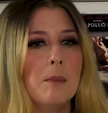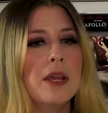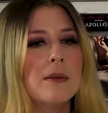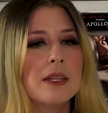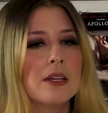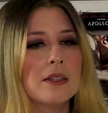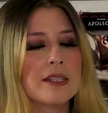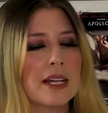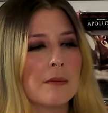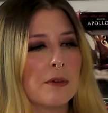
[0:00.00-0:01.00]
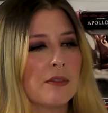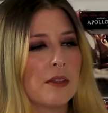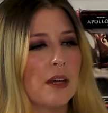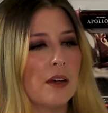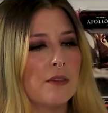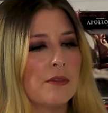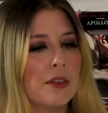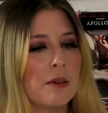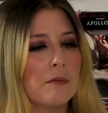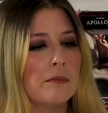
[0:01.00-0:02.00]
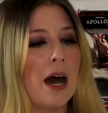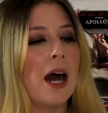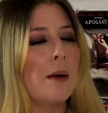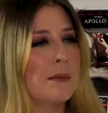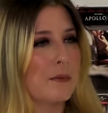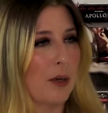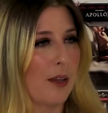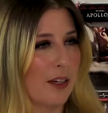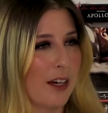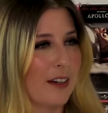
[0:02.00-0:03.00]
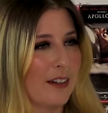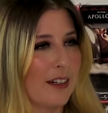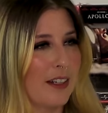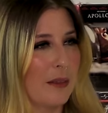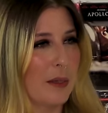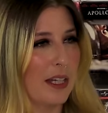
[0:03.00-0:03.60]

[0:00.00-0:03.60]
Maybe the setup of the mom's brother in the